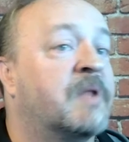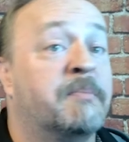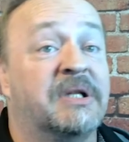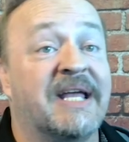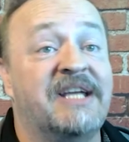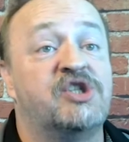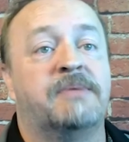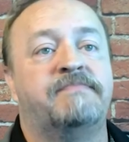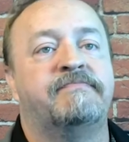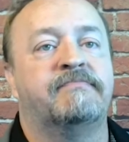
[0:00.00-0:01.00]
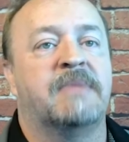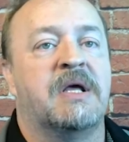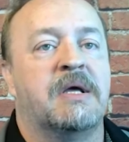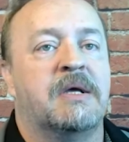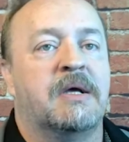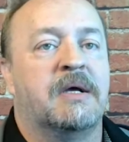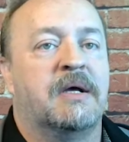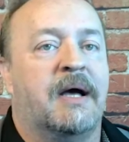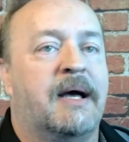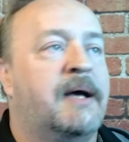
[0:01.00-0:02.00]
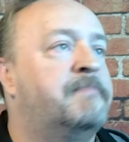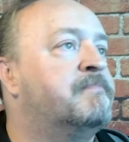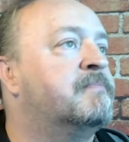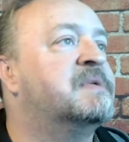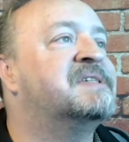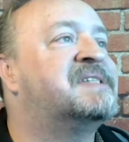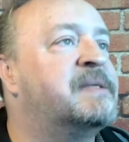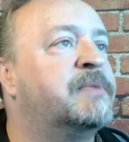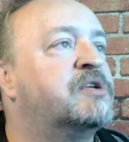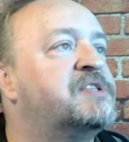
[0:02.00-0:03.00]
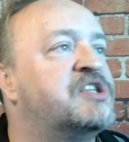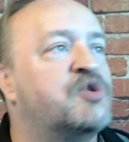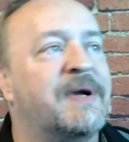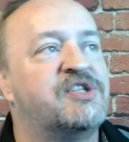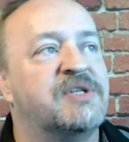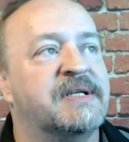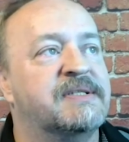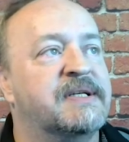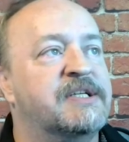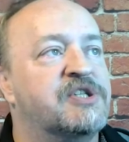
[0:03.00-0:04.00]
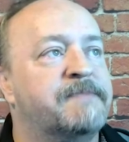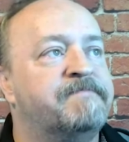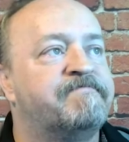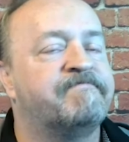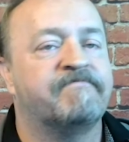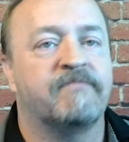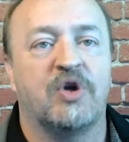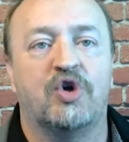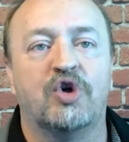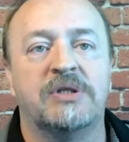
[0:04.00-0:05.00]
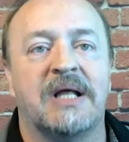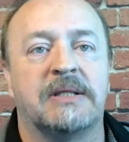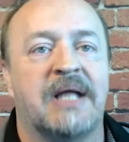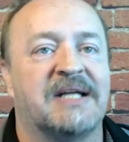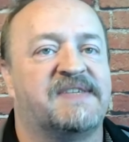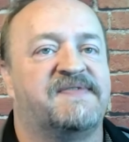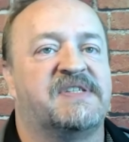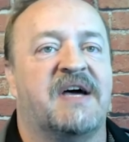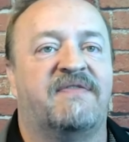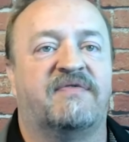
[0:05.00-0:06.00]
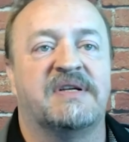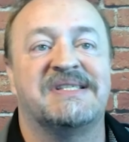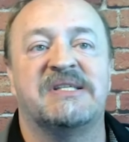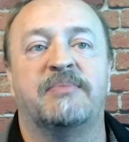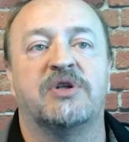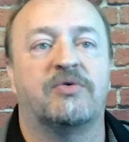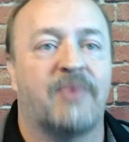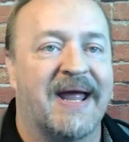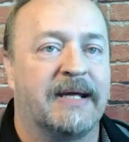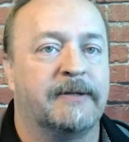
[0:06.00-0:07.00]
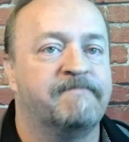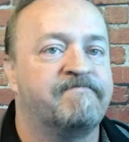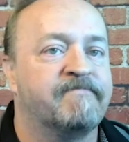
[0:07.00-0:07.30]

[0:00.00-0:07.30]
Malaysia. Um, similar situation to Indonesia. Good, lots of stuff, similar rank.